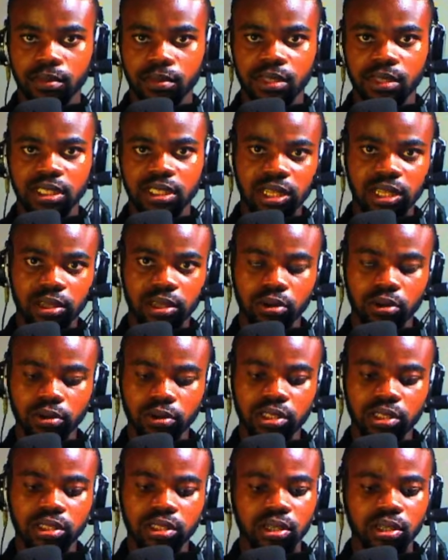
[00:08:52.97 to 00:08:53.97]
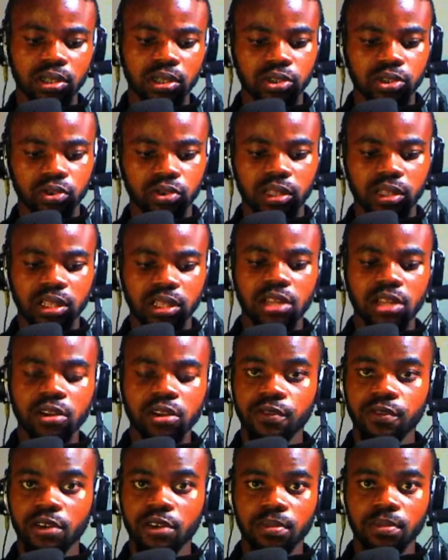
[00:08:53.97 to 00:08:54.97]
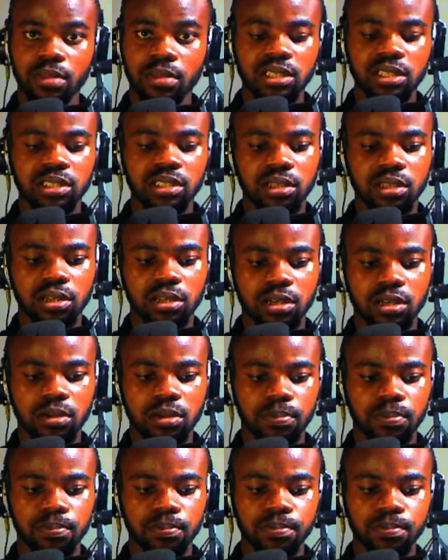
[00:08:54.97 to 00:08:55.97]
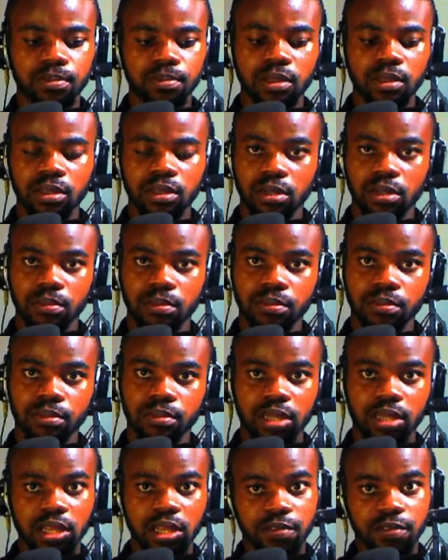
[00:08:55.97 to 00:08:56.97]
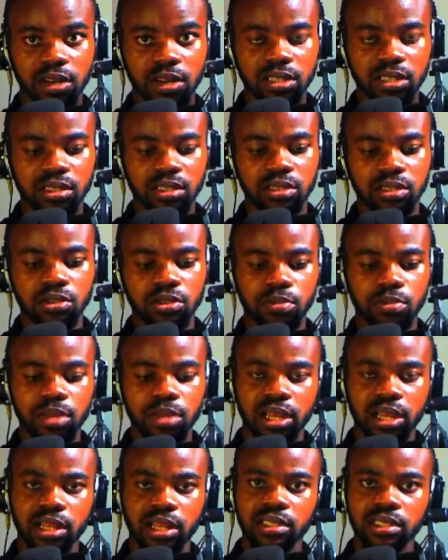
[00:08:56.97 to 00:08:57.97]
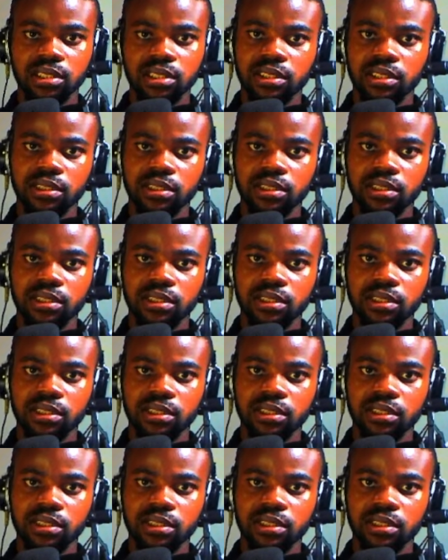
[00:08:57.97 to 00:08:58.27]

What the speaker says: These are chords. So in the key of let's say A flat is going to be like this.